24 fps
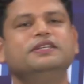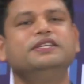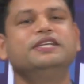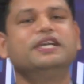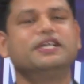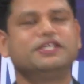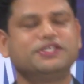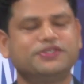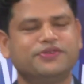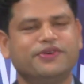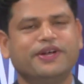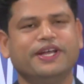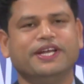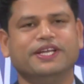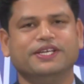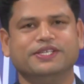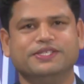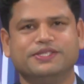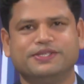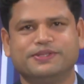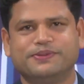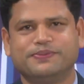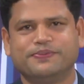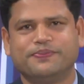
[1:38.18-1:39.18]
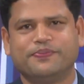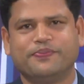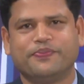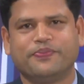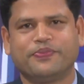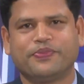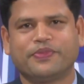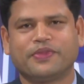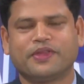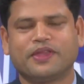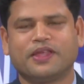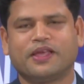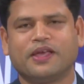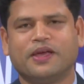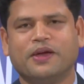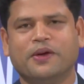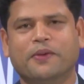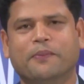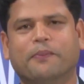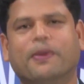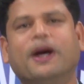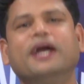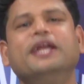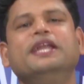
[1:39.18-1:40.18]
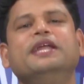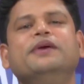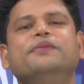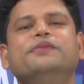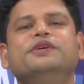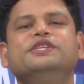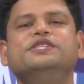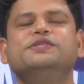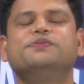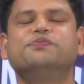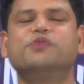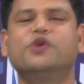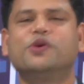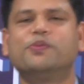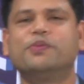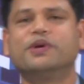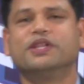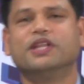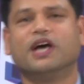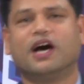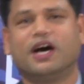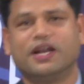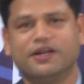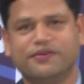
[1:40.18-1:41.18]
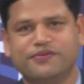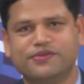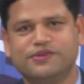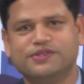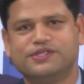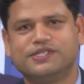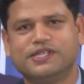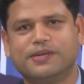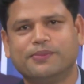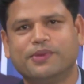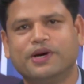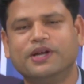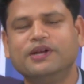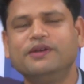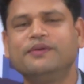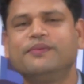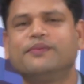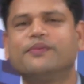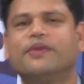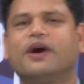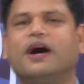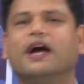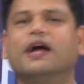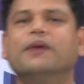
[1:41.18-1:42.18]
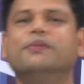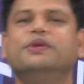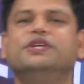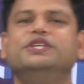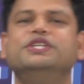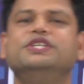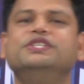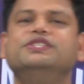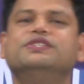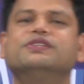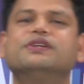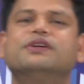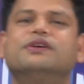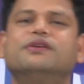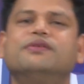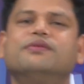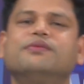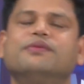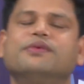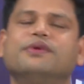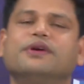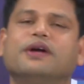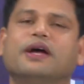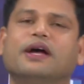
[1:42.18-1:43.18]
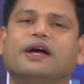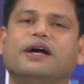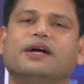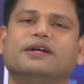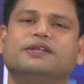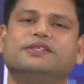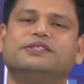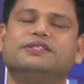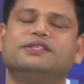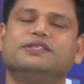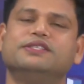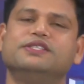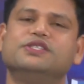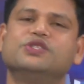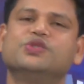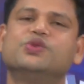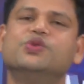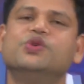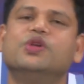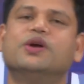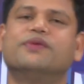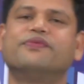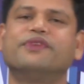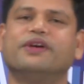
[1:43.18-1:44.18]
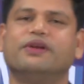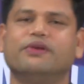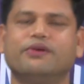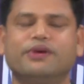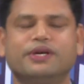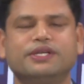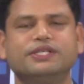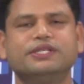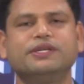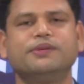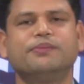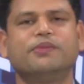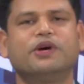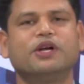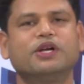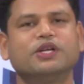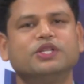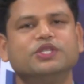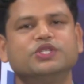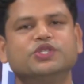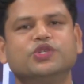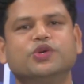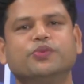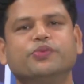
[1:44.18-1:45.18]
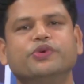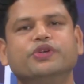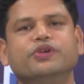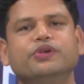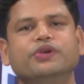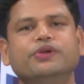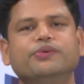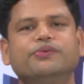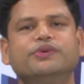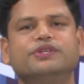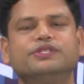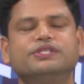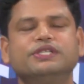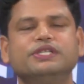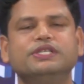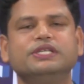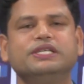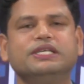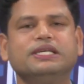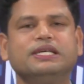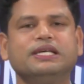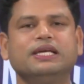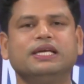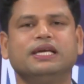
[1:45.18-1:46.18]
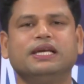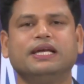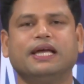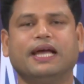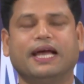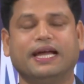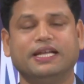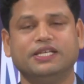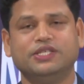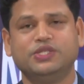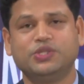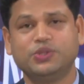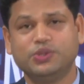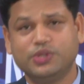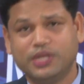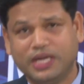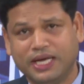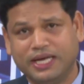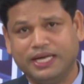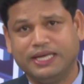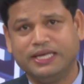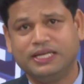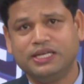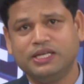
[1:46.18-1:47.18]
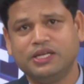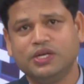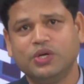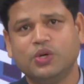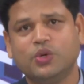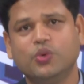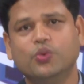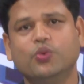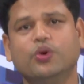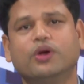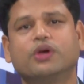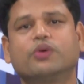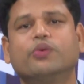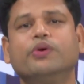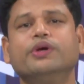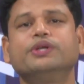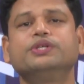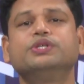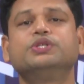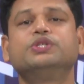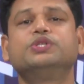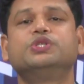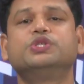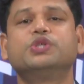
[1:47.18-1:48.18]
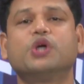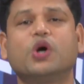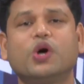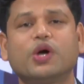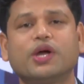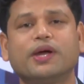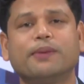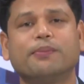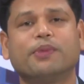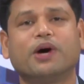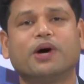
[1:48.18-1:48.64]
Dear trainees, my name is Muhammad Arifuzzaman. I am a teacher at School of Education, Bangladesh Open University, and today we are going to talk